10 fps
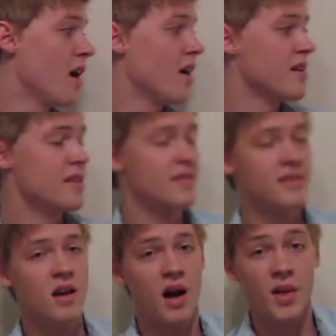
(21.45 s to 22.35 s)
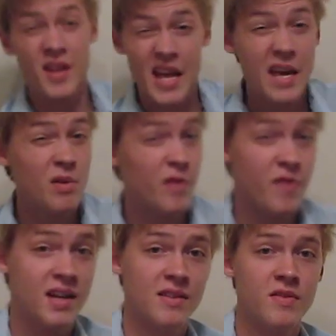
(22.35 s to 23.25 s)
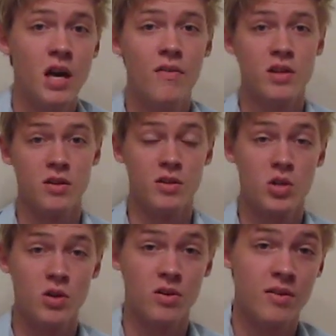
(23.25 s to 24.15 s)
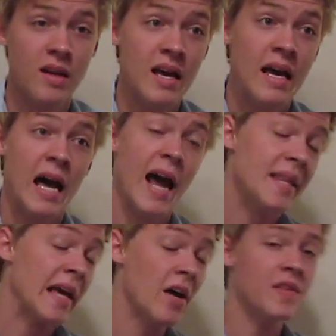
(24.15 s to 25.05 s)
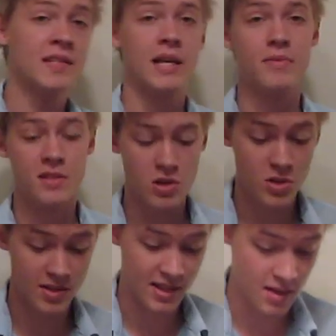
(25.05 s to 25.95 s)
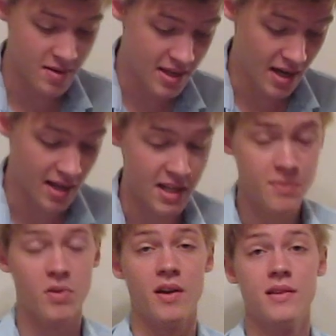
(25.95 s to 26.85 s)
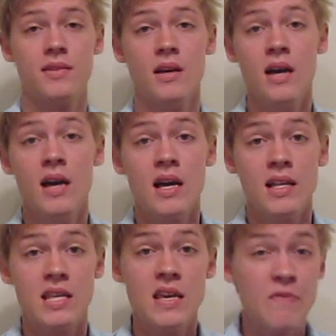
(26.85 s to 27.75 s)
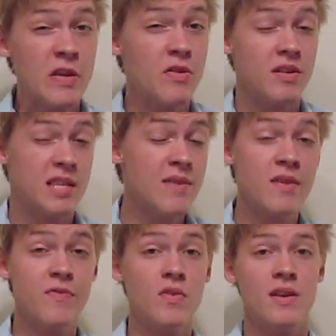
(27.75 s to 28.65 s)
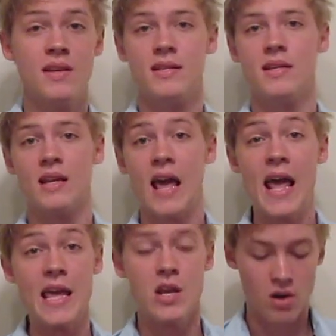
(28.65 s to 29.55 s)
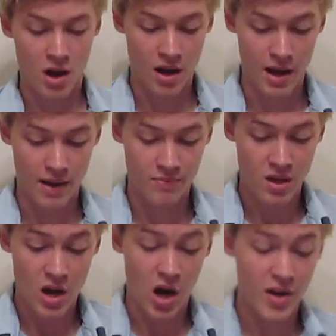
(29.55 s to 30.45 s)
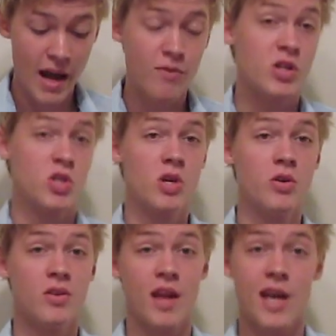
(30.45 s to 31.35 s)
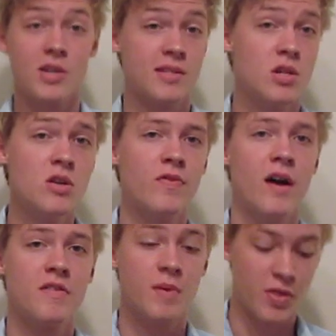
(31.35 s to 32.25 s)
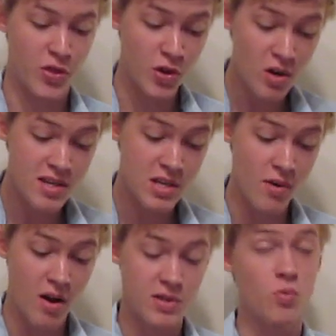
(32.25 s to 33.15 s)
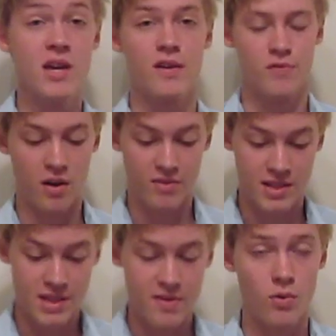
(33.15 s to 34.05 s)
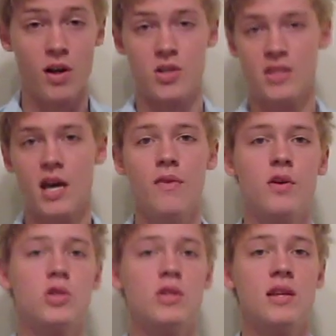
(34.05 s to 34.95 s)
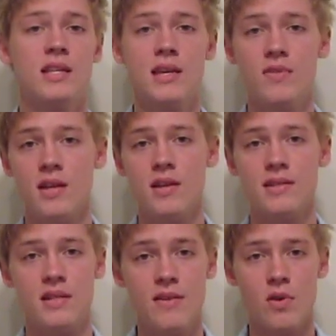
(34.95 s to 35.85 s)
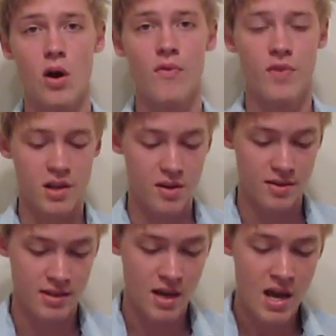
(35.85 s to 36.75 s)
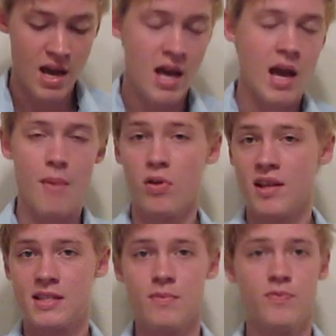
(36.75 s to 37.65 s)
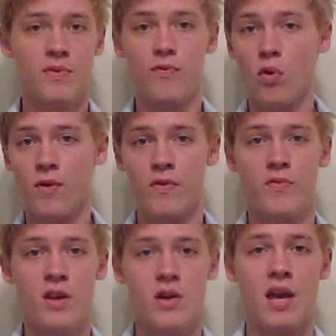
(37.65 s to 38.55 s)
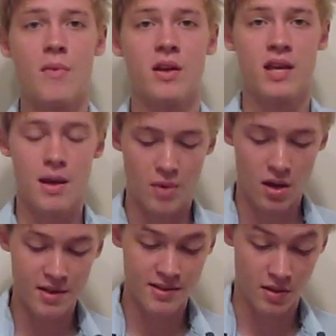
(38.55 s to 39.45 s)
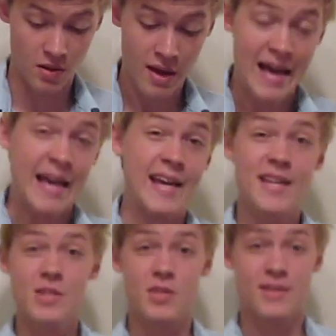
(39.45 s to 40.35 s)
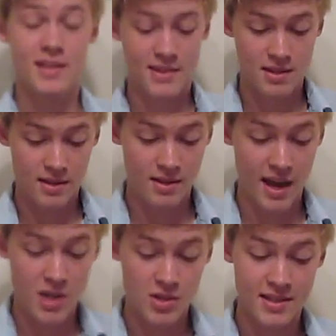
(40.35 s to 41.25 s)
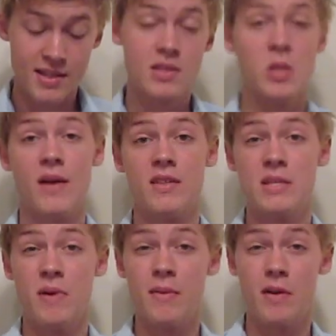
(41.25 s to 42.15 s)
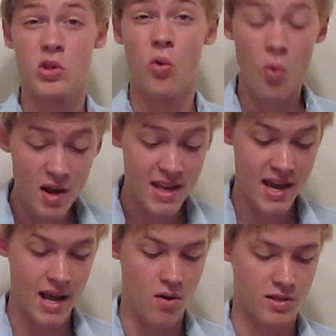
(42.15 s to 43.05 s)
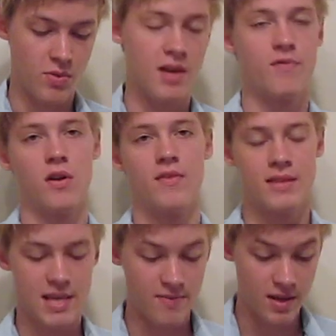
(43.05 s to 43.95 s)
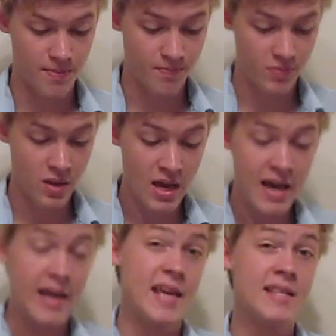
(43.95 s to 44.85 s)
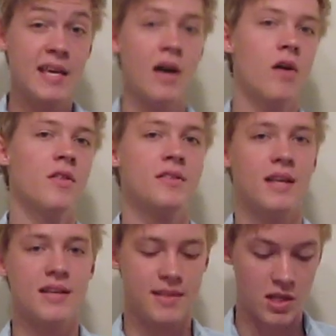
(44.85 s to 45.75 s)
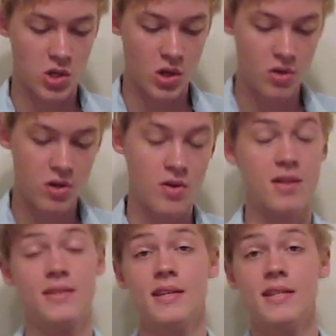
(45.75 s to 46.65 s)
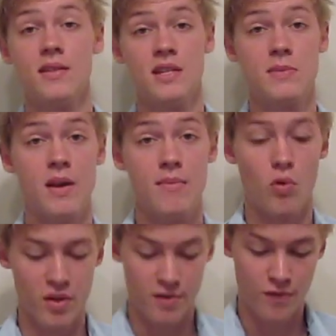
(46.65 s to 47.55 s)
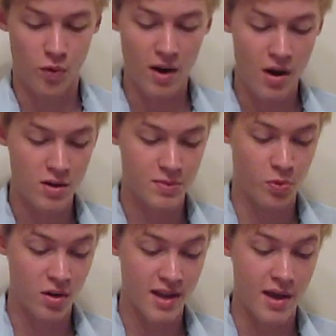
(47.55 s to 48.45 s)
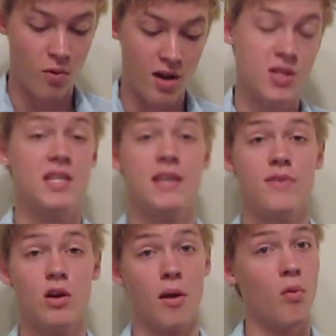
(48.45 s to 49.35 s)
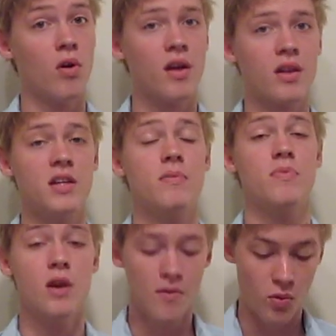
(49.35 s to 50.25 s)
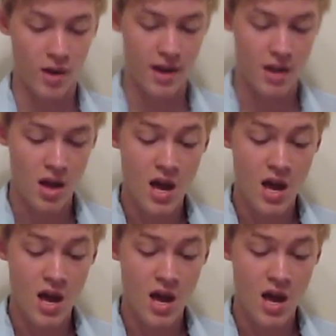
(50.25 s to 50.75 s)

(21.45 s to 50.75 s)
audience, on the negative effects of television on children and the healthy substitutions that can be taken in its place. TV viewing is an 8-year high. On average, children ages 2 to 5 spend 32 hours a week in front of a TV watching television, DVDs, DVR videos, and playing some form of a video game on a game console. Kids ages 6 to 11 spend about 28 hours a week in front of a TV. Kids Health says that children who consistently spend more than 4 hours per day watching TV are more likely to be overweight,